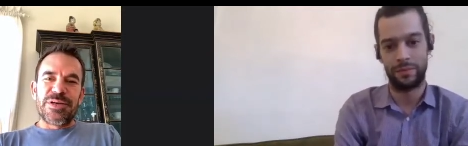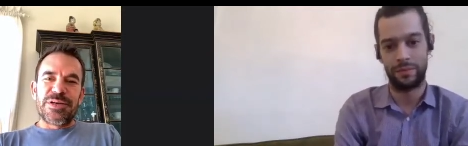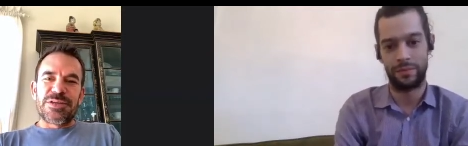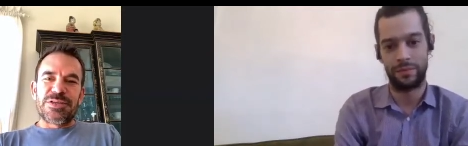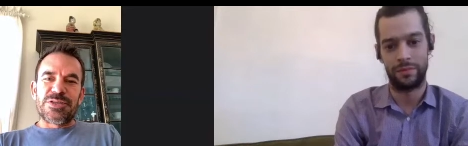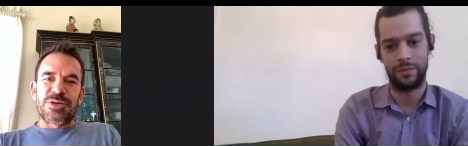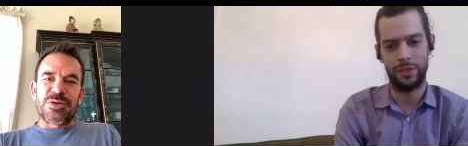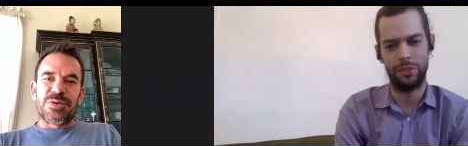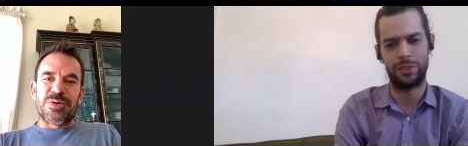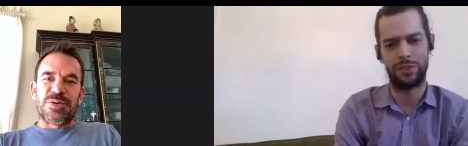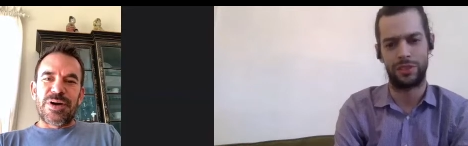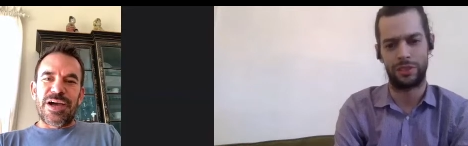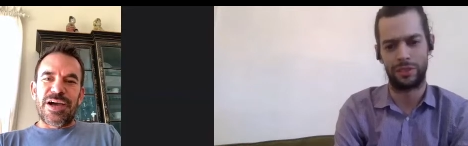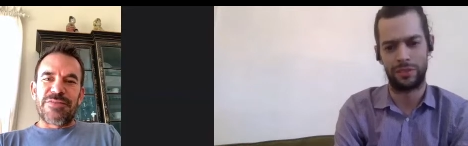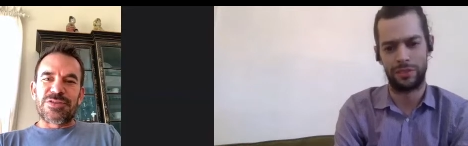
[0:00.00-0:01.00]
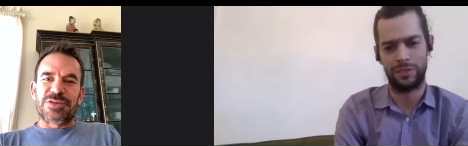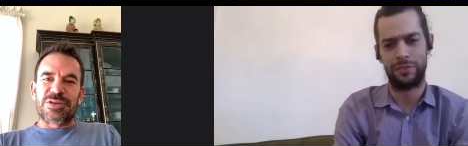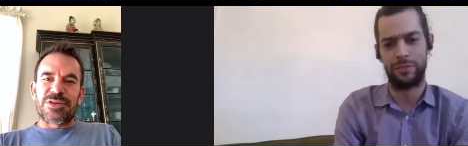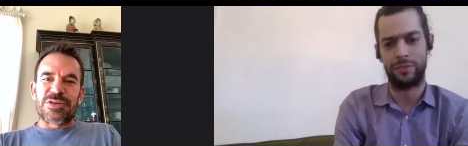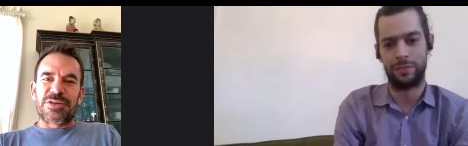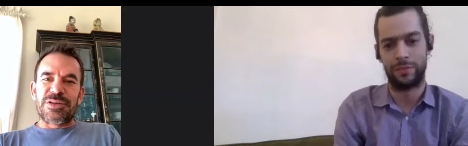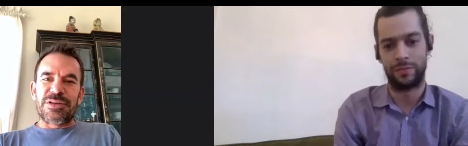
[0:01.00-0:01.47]
Speaker 1: so I have to
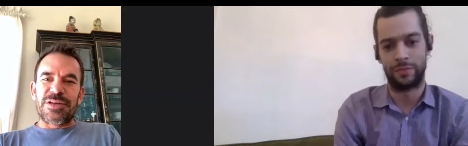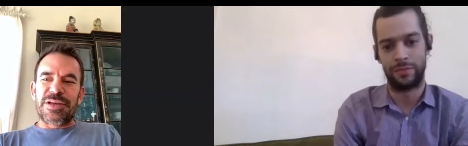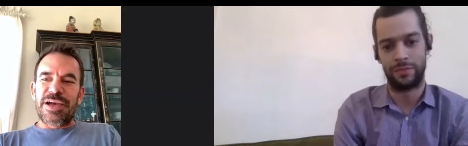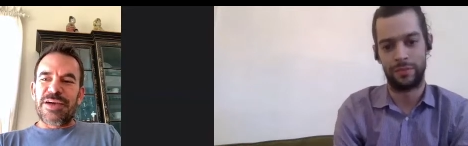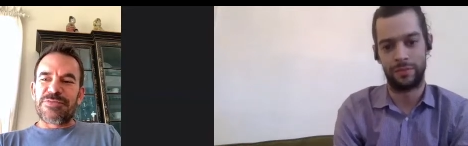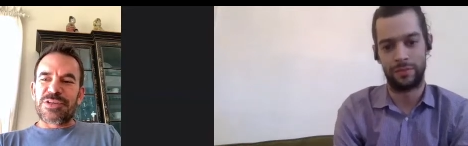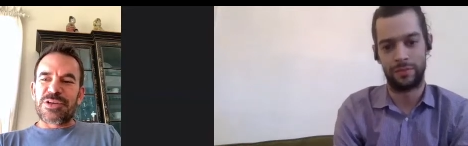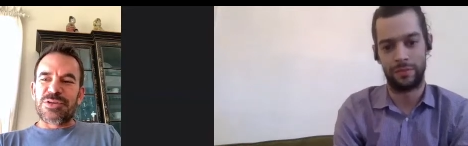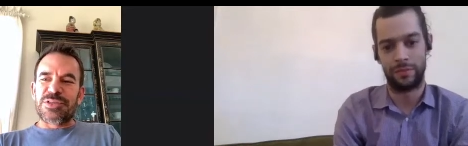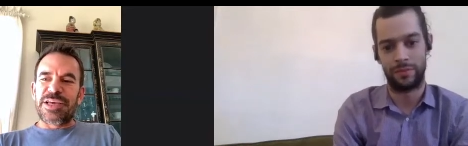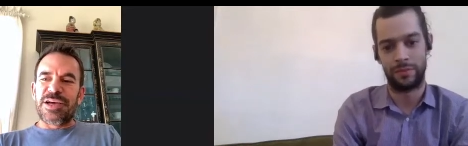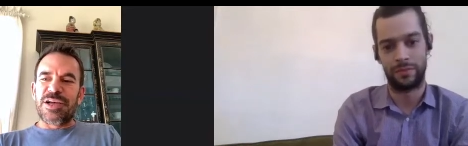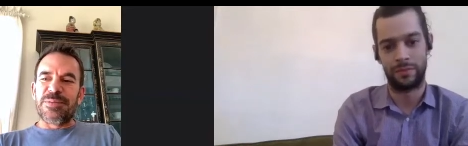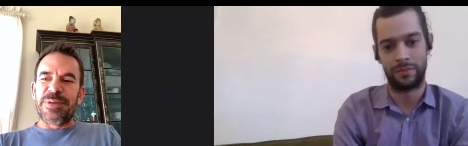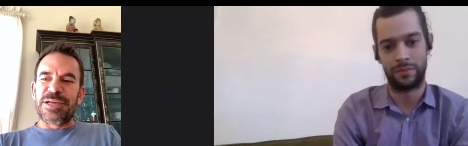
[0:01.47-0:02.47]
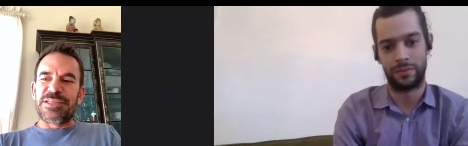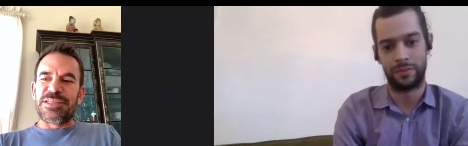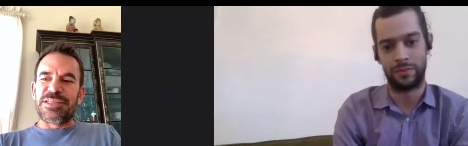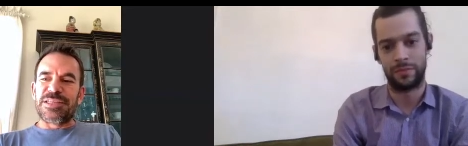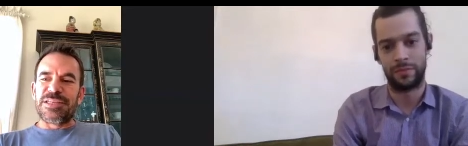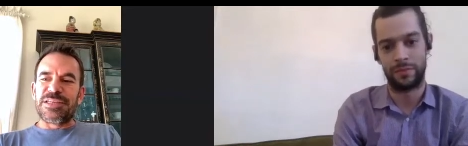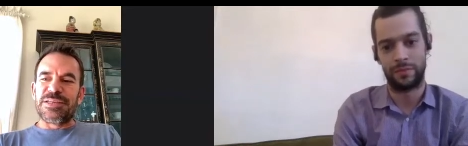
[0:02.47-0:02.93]
I have to curtail my
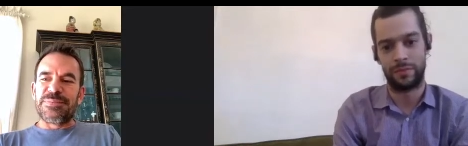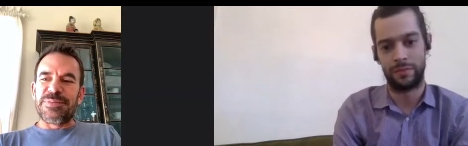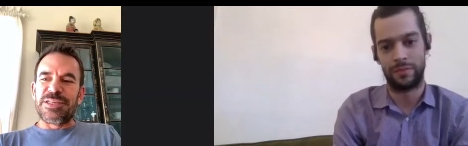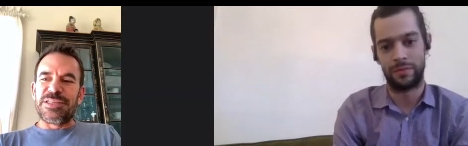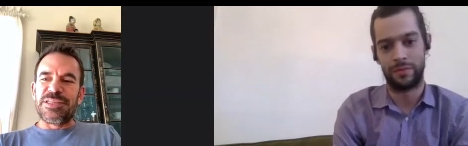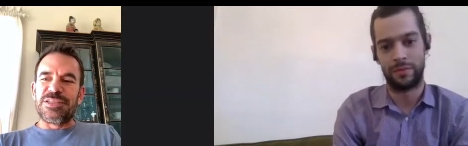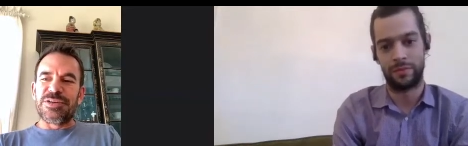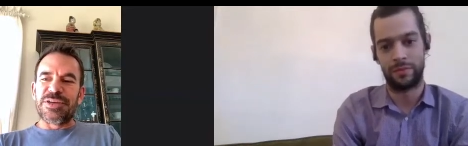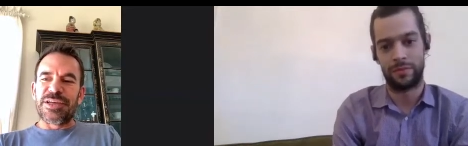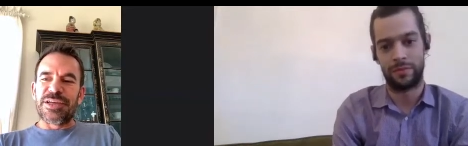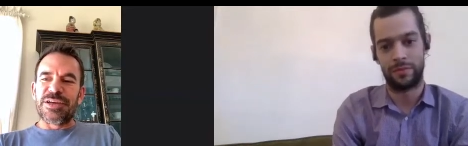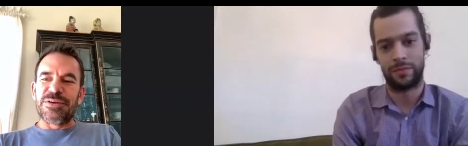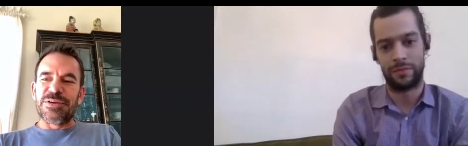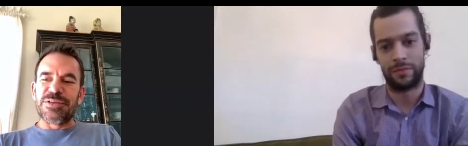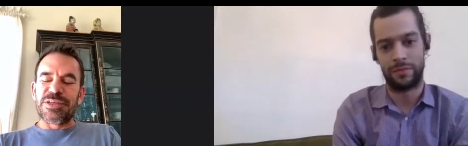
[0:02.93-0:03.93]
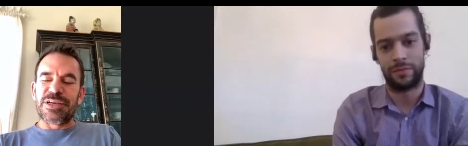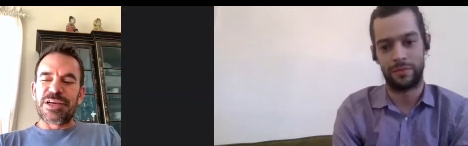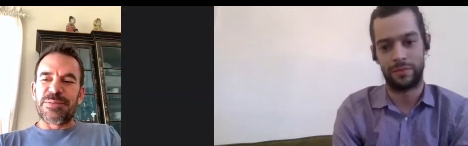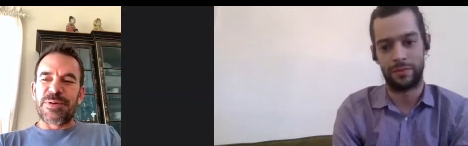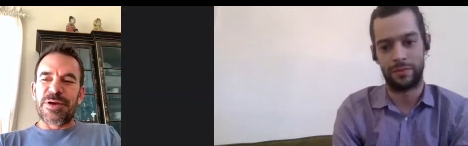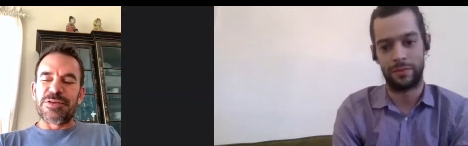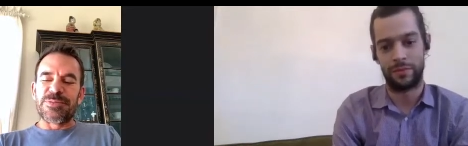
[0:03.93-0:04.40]
tea my tea drinking, or else it kind of
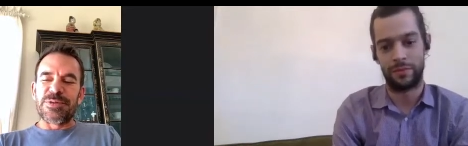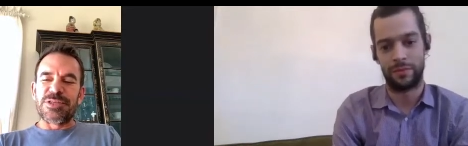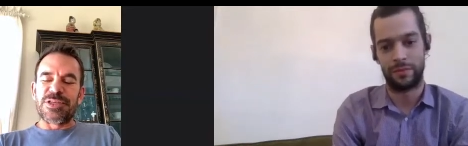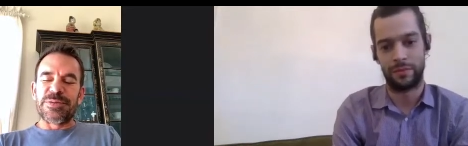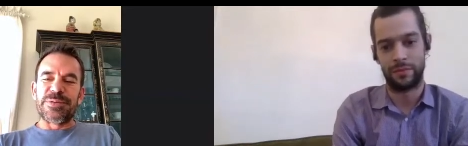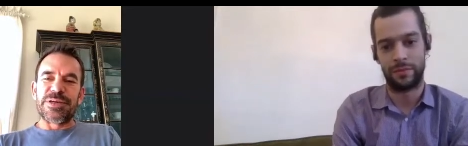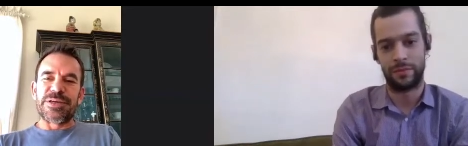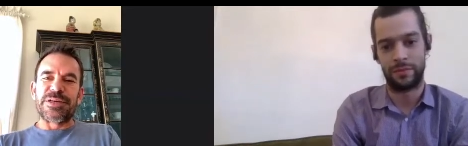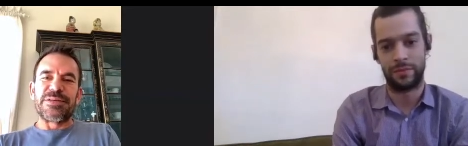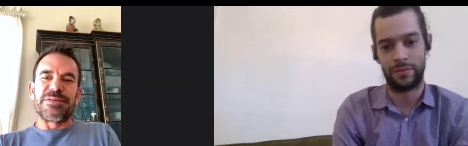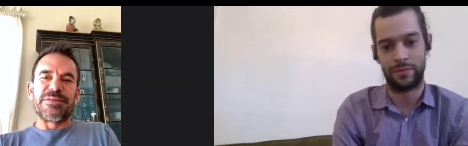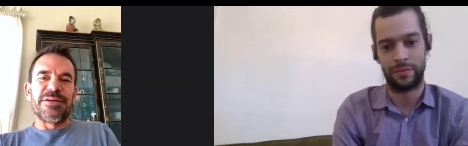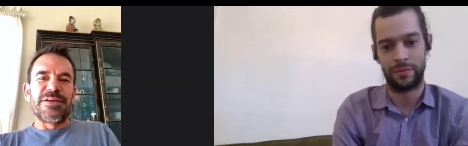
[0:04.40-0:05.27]
bothers my stomach, and